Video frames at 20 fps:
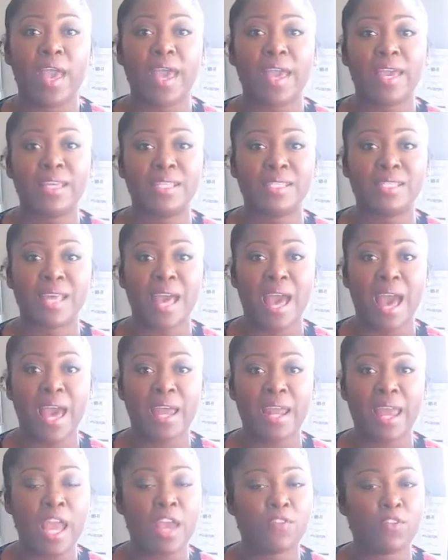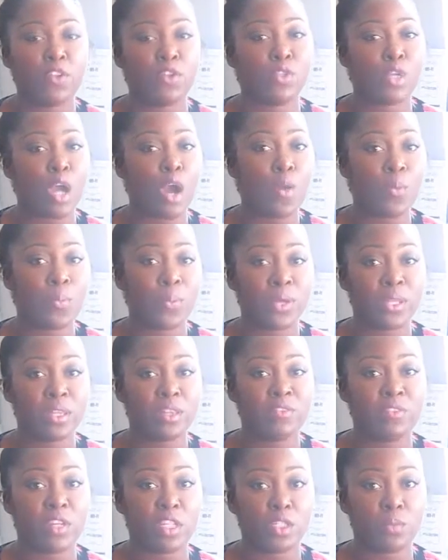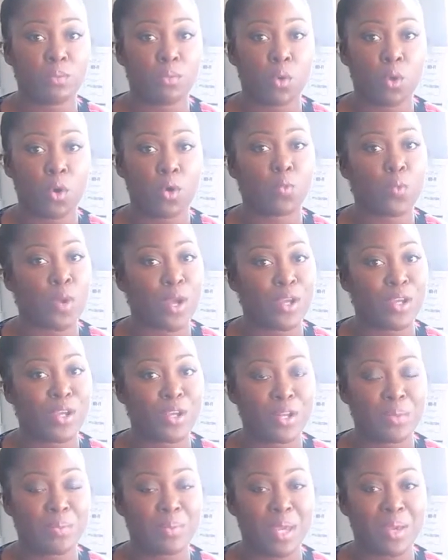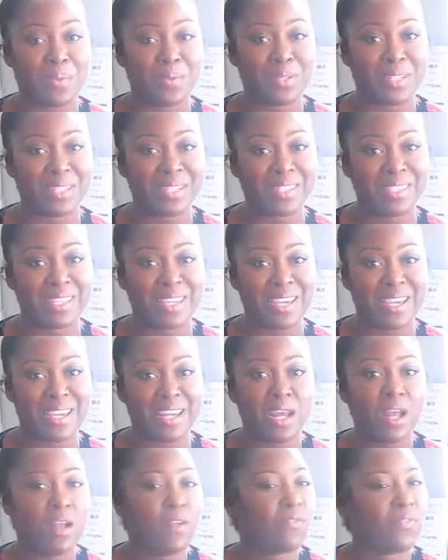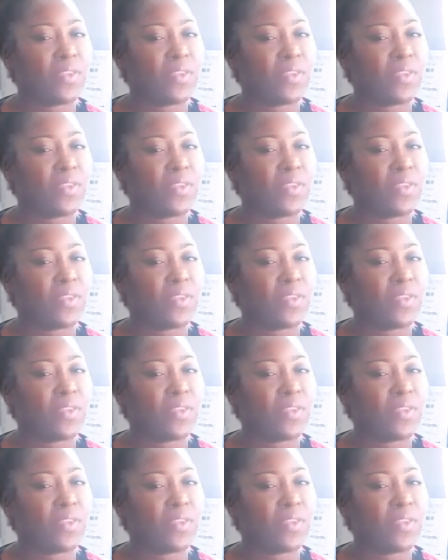is that if you don't put the vision board where you're going to be able to see it,